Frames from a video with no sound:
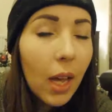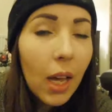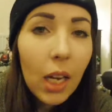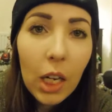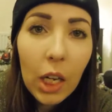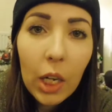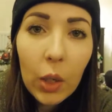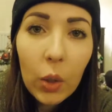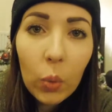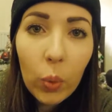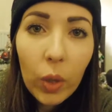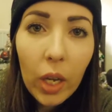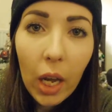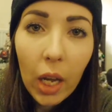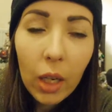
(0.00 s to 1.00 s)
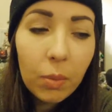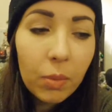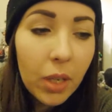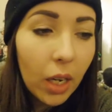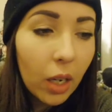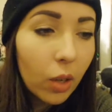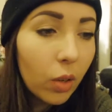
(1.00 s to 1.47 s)
Hello, we're home
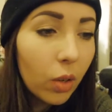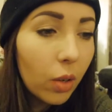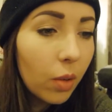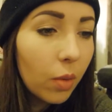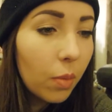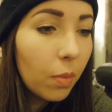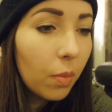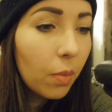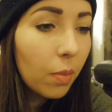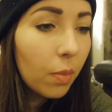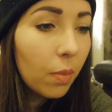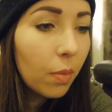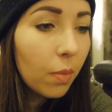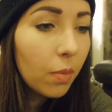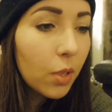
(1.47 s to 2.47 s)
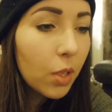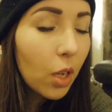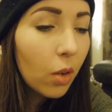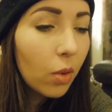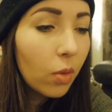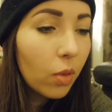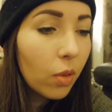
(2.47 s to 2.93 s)
now.
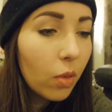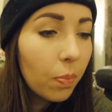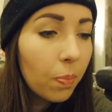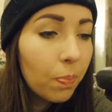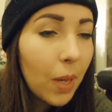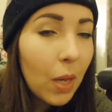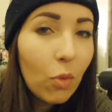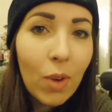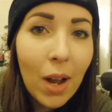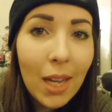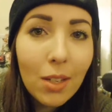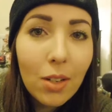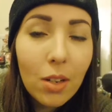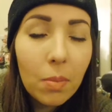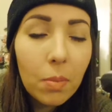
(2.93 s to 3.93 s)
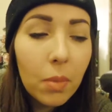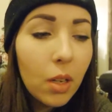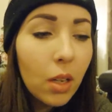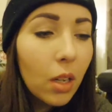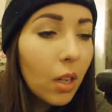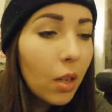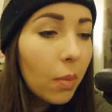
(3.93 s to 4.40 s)
So, bit random,
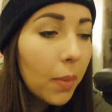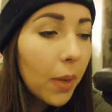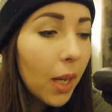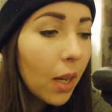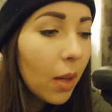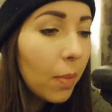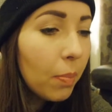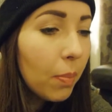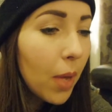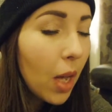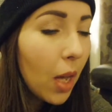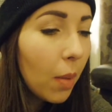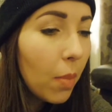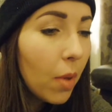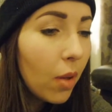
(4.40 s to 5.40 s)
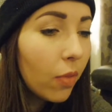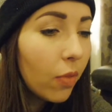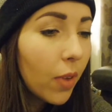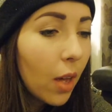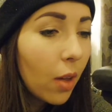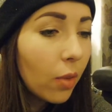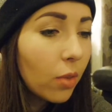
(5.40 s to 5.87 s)
but Mum
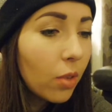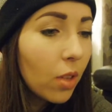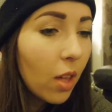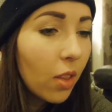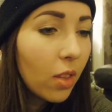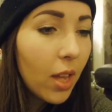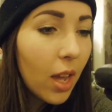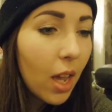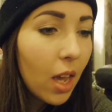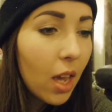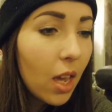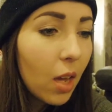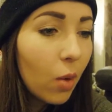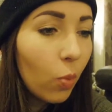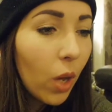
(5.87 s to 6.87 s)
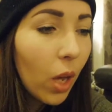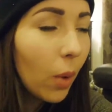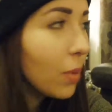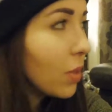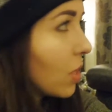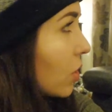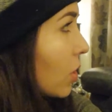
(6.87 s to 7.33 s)
found the other day, where
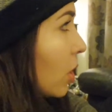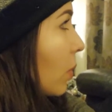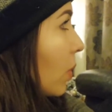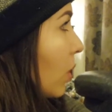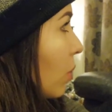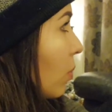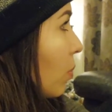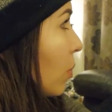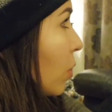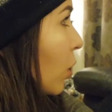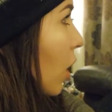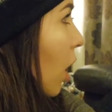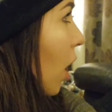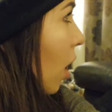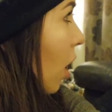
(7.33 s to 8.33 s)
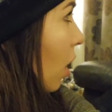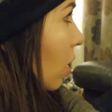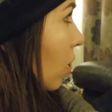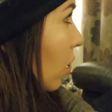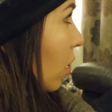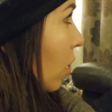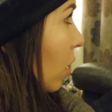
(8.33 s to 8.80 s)
was it to in your car?
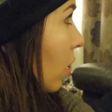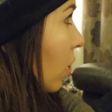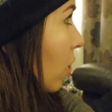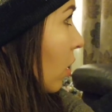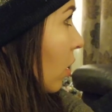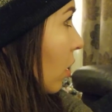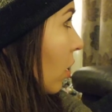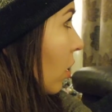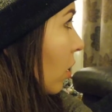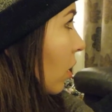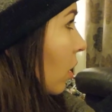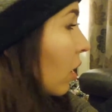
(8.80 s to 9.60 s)
Back seat of the car.